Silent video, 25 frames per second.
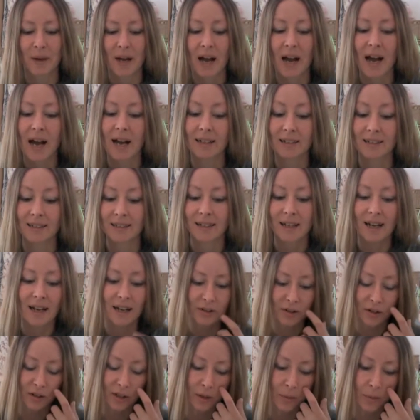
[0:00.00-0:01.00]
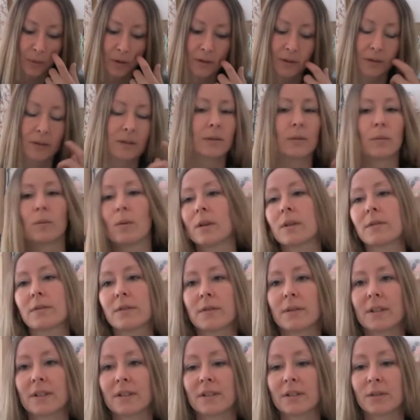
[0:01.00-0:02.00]
And actually one of the
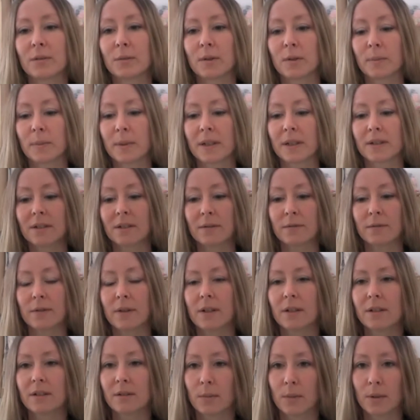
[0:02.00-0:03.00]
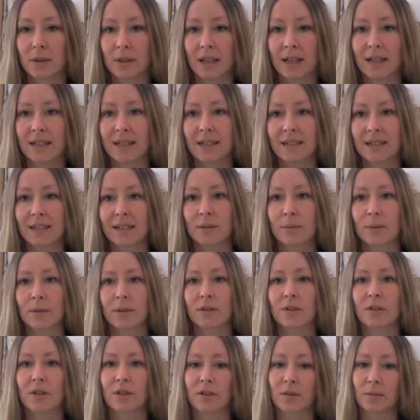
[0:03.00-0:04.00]
reasons was because the first one that I knitted was
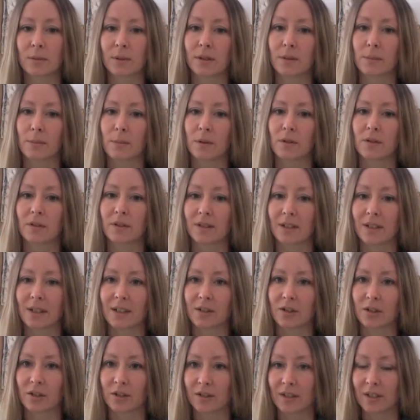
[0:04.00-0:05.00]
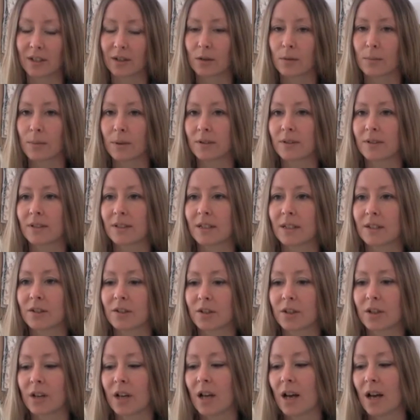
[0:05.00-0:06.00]
just with a moss stitch, a single moss
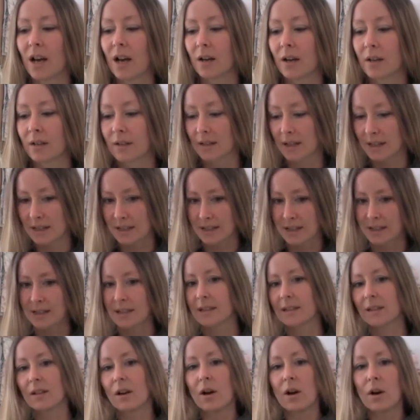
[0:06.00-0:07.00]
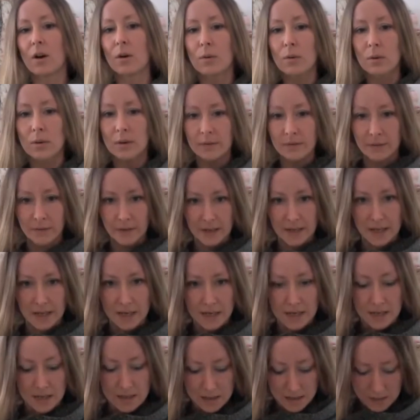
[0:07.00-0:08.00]
stitch, and I knitted the whole of
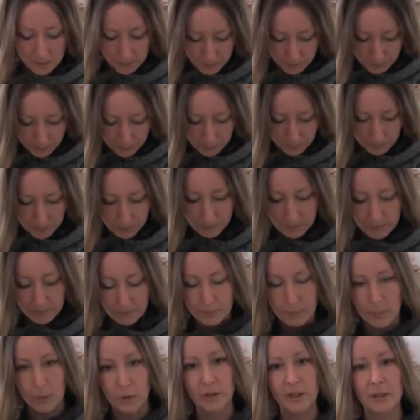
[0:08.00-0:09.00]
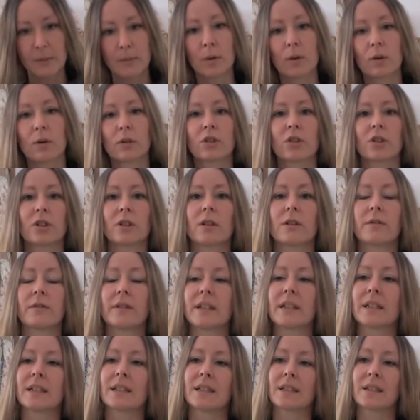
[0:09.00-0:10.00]
the body portion of
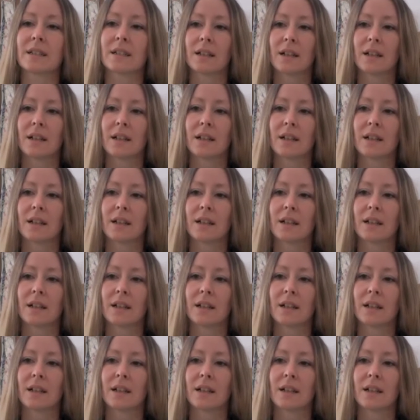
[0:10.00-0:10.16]
it,